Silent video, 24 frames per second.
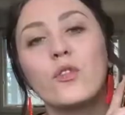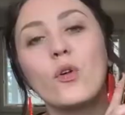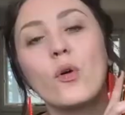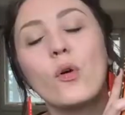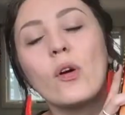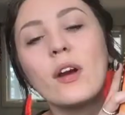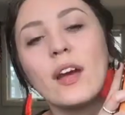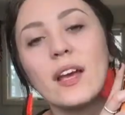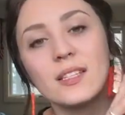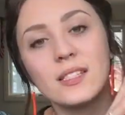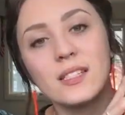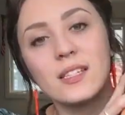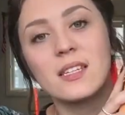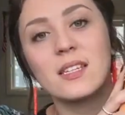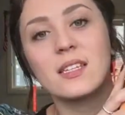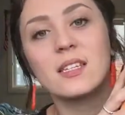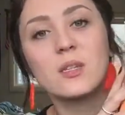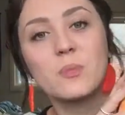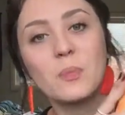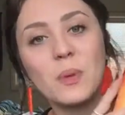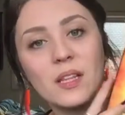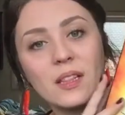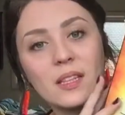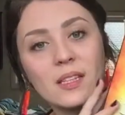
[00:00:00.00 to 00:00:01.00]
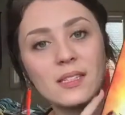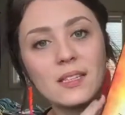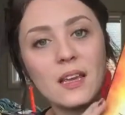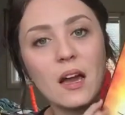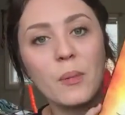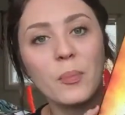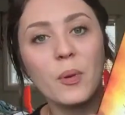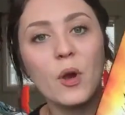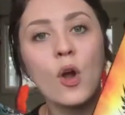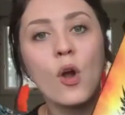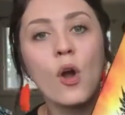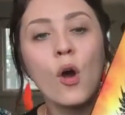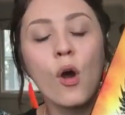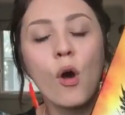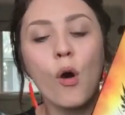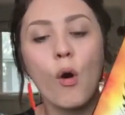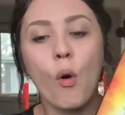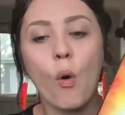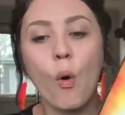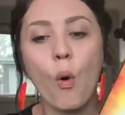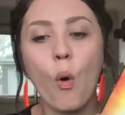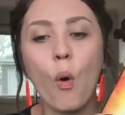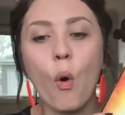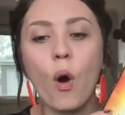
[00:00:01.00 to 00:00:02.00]
you're hesitant to pick this up,
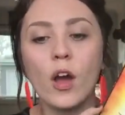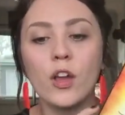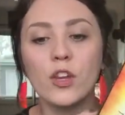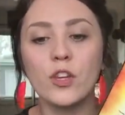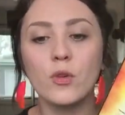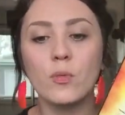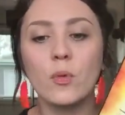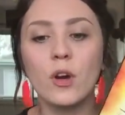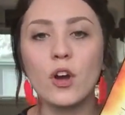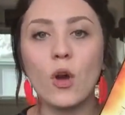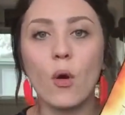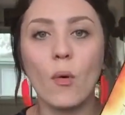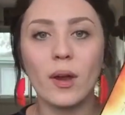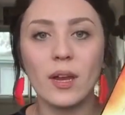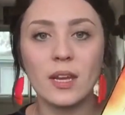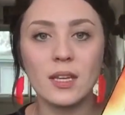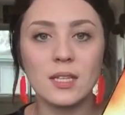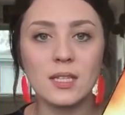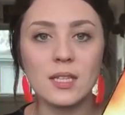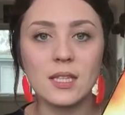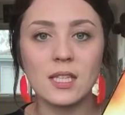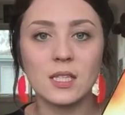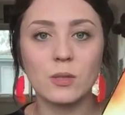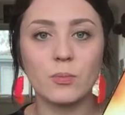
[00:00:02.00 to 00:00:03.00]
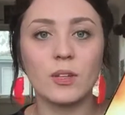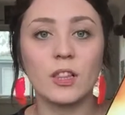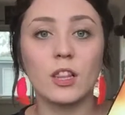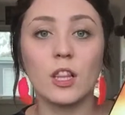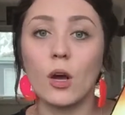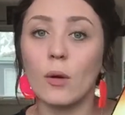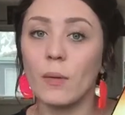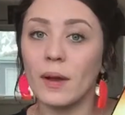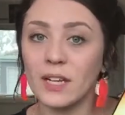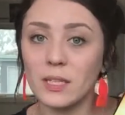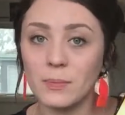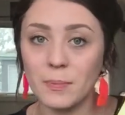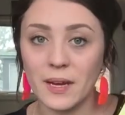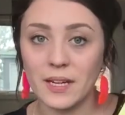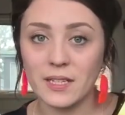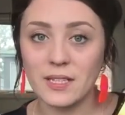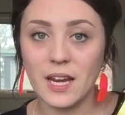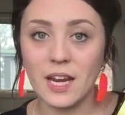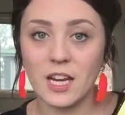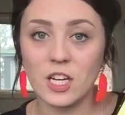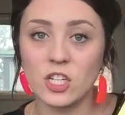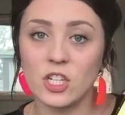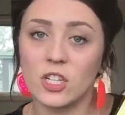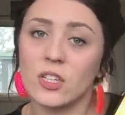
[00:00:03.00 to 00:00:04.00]
or you are going into this with low
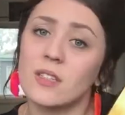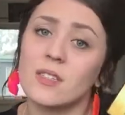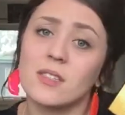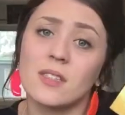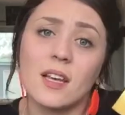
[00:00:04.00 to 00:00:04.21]
expectations,